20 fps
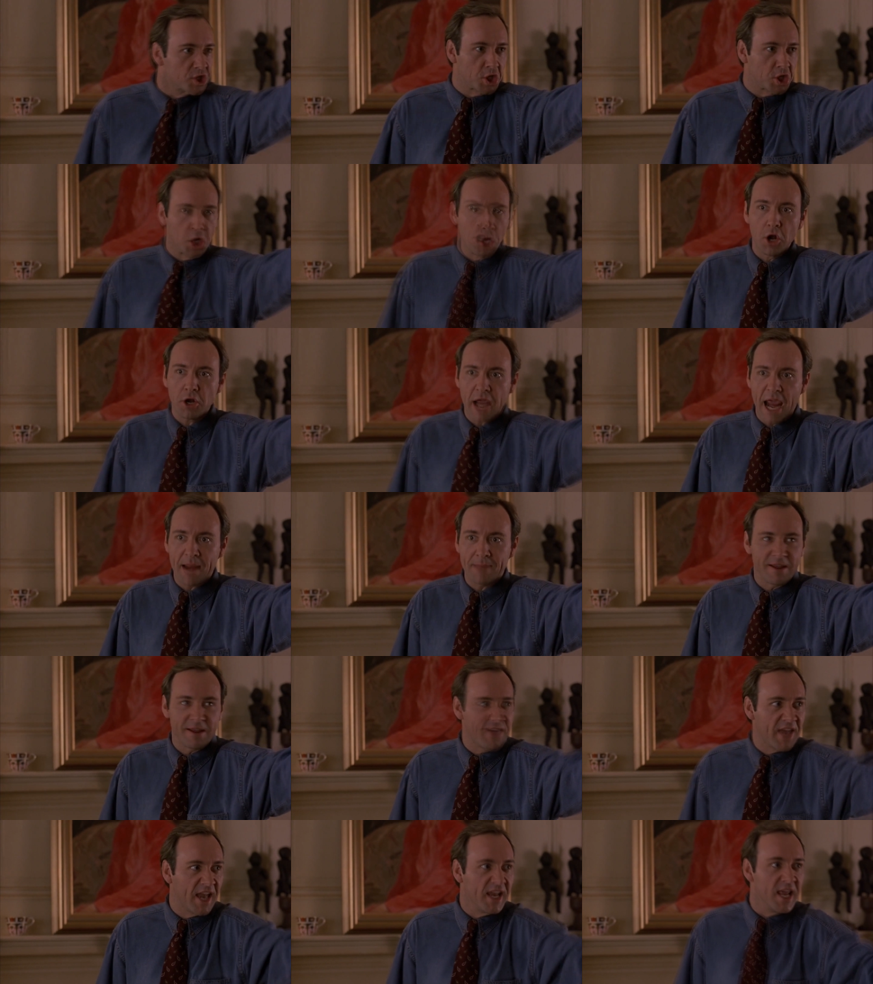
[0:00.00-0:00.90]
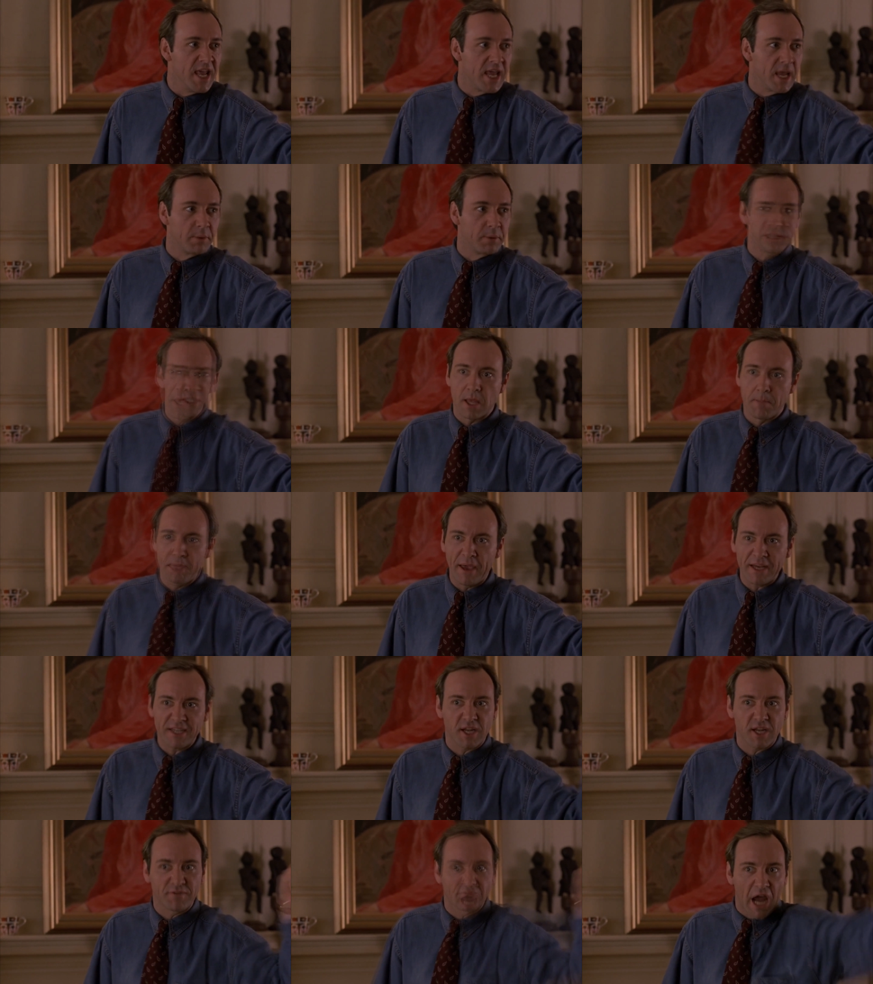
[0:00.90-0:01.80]
it doesn't change the fact he's
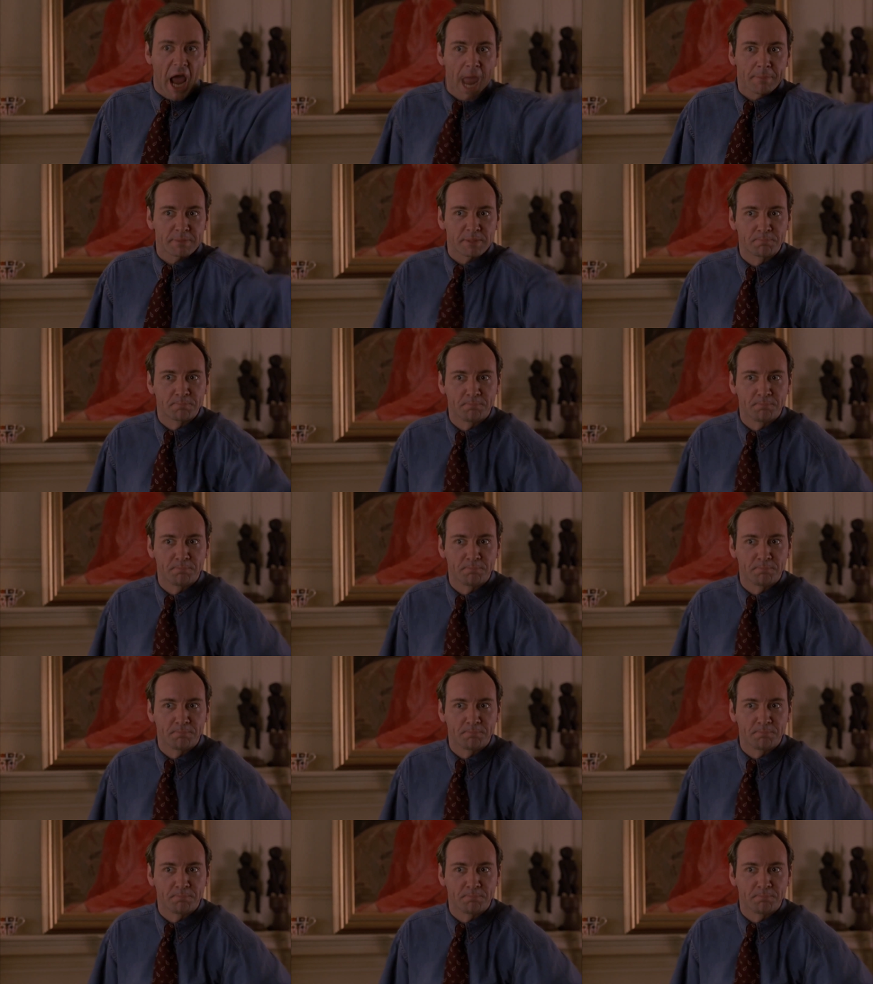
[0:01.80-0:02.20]
excellent in this